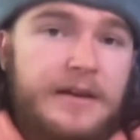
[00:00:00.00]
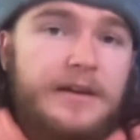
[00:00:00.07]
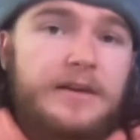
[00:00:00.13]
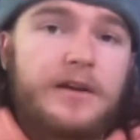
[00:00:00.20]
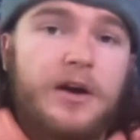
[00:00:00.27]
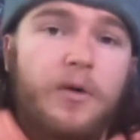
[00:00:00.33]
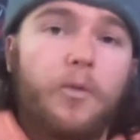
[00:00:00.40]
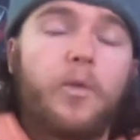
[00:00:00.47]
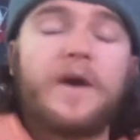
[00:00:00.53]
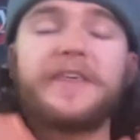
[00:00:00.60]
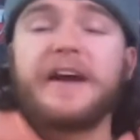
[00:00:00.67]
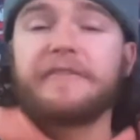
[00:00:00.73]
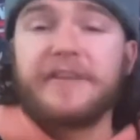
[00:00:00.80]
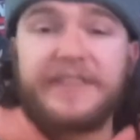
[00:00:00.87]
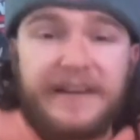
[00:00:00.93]
you know, with
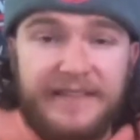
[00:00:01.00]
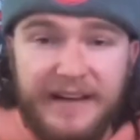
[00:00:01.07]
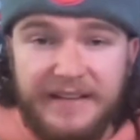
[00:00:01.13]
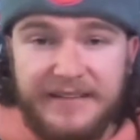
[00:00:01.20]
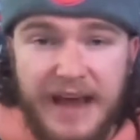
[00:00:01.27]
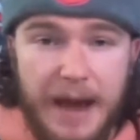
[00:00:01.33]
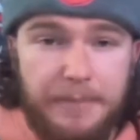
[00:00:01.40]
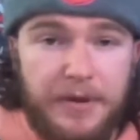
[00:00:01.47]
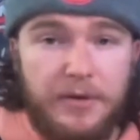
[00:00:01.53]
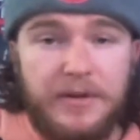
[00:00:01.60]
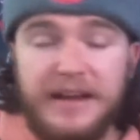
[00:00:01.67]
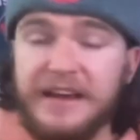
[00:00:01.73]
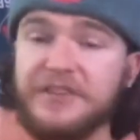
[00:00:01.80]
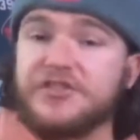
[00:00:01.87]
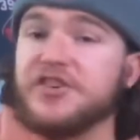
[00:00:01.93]
everything that's happened
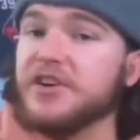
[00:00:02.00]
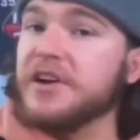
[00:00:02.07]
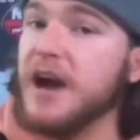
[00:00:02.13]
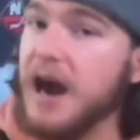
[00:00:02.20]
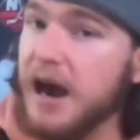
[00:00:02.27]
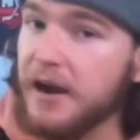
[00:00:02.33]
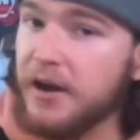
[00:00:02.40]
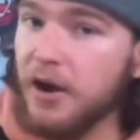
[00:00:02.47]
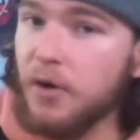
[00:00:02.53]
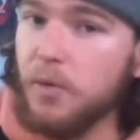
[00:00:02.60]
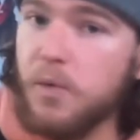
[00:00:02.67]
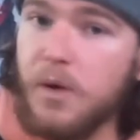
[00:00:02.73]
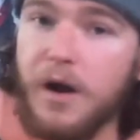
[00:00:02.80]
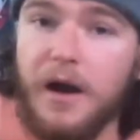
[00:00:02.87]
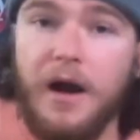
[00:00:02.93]
in
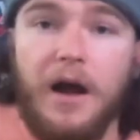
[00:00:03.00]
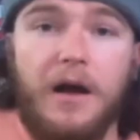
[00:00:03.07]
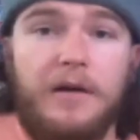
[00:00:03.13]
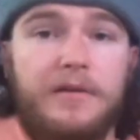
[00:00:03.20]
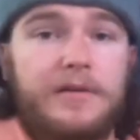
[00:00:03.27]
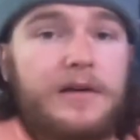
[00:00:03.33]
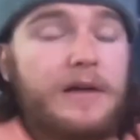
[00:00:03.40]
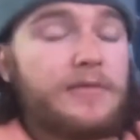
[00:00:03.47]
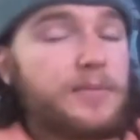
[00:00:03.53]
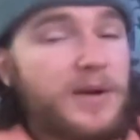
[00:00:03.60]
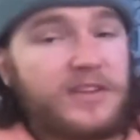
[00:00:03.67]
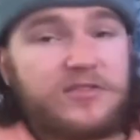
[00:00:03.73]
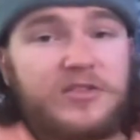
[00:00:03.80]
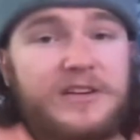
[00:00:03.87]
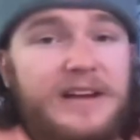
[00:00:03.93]
Chicago, uh,
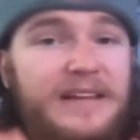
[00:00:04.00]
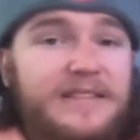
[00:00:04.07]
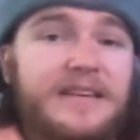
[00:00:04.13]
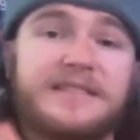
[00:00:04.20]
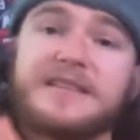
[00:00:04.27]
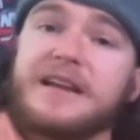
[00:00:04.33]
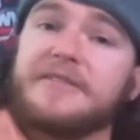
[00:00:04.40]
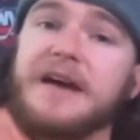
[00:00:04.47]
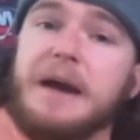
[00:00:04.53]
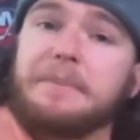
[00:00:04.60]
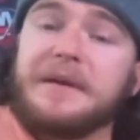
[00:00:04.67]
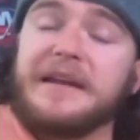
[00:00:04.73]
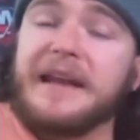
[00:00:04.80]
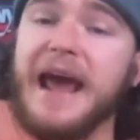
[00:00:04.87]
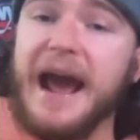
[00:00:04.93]
everybody's looking at things that have
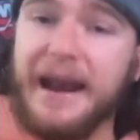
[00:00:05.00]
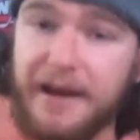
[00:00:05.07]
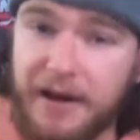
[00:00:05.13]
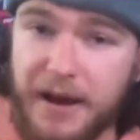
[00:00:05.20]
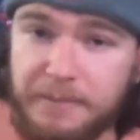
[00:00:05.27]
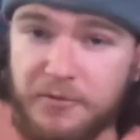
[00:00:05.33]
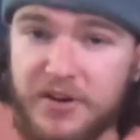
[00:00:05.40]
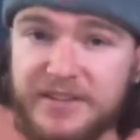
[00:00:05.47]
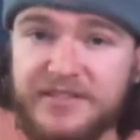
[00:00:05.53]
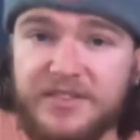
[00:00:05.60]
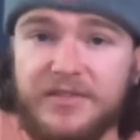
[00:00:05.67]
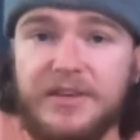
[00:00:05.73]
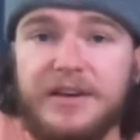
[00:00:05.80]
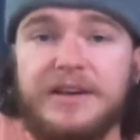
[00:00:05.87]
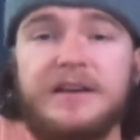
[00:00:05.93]
happened in Anaheim
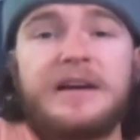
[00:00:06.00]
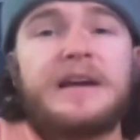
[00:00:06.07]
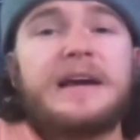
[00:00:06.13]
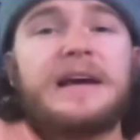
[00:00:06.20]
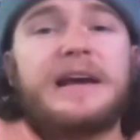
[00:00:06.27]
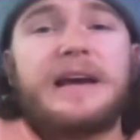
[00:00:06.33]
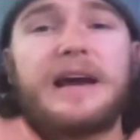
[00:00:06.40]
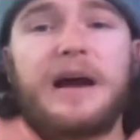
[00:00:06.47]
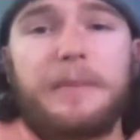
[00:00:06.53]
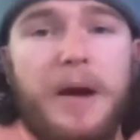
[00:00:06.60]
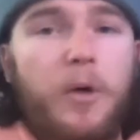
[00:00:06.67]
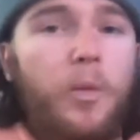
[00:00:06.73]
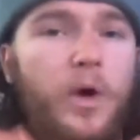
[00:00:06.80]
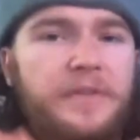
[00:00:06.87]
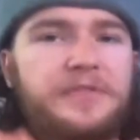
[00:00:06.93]
recently,
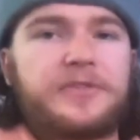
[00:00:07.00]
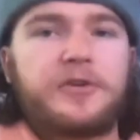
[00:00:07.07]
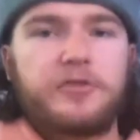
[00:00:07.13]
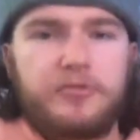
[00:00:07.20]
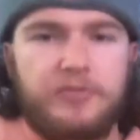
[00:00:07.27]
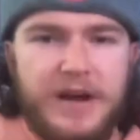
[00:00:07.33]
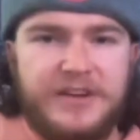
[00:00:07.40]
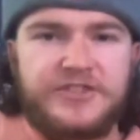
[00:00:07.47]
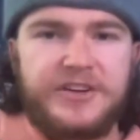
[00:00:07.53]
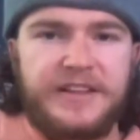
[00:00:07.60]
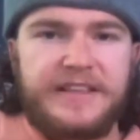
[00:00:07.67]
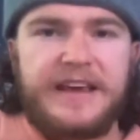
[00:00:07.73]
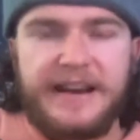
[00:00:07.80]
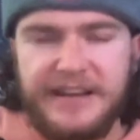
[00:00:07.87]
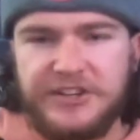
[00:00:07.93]
about what the direction of
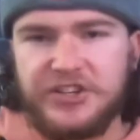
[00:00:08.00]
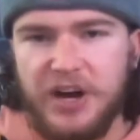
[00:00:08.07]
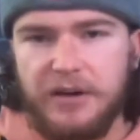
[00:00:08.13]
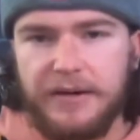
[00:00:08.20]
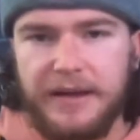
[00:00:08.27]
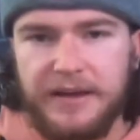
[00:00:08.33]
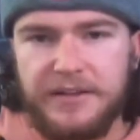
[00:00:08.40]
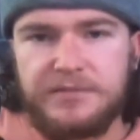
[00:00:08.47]
the NHL is